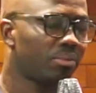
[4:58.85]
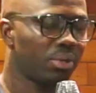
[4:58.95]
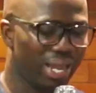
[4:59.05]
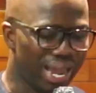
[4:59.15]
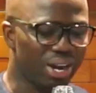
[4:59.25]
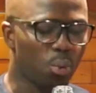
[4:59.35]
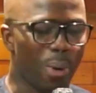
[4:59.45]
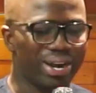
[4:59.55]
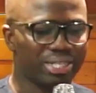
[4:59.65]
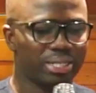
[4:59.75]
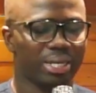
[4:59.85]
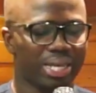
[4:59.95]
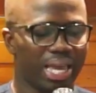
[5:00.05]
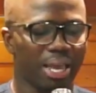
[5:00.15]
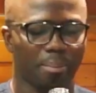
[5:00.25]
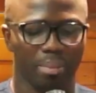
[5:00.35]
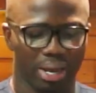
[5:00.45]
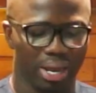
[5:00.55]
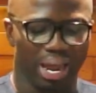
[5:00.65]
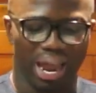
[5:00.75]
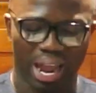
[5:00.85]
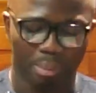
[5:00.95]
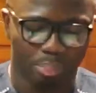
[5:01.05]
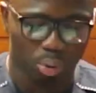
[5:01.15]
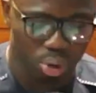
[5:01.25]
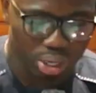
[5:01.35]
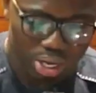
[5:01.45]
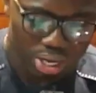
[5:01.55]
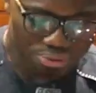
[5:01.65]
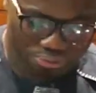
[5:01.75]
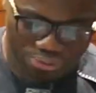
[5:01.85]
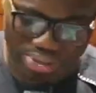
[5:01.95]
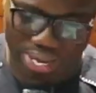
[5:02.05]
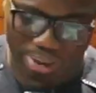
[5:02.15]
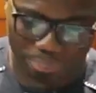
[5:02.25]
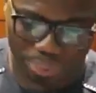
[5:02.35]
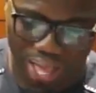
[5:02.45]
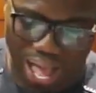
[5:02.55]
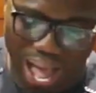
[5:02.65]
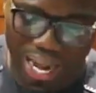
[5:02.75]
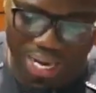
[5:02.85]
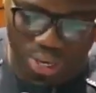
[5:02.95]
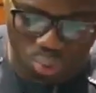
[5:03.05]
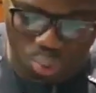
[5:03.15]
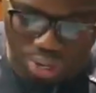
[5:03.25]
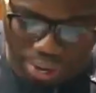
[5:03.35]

And when sin came, it brought fear. Hallelujah.